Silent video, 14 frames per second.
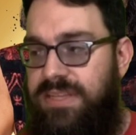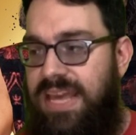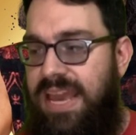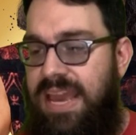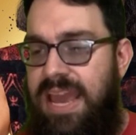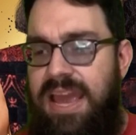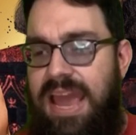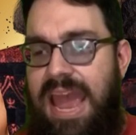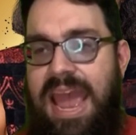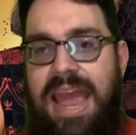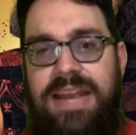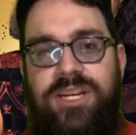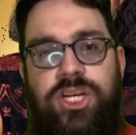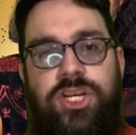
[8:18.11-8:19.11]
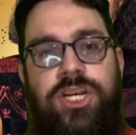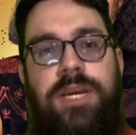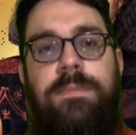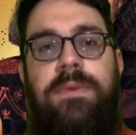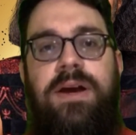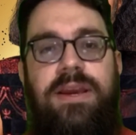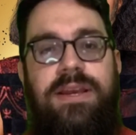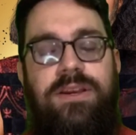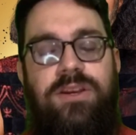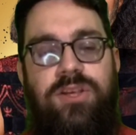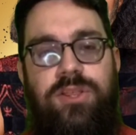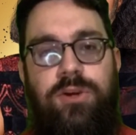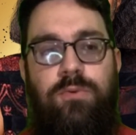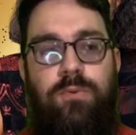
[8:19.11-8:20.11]
They add Shima into
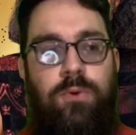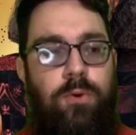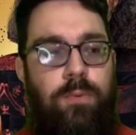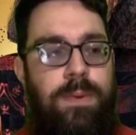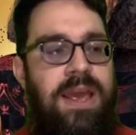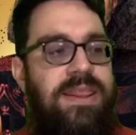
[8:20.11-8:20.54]
the group.